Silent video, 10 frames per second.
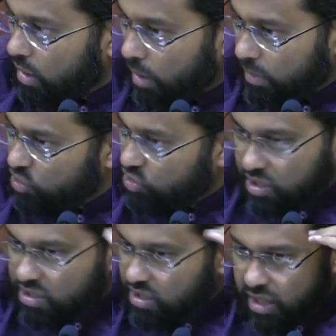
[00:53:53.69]
I mean,
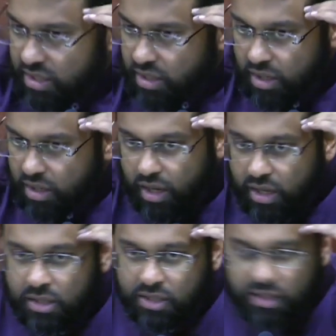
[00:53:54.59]
just an
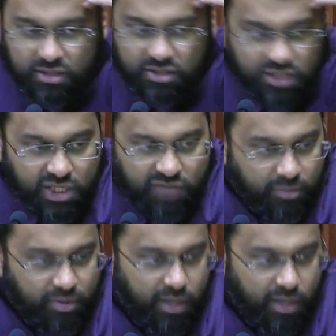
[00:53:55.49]
inconceivable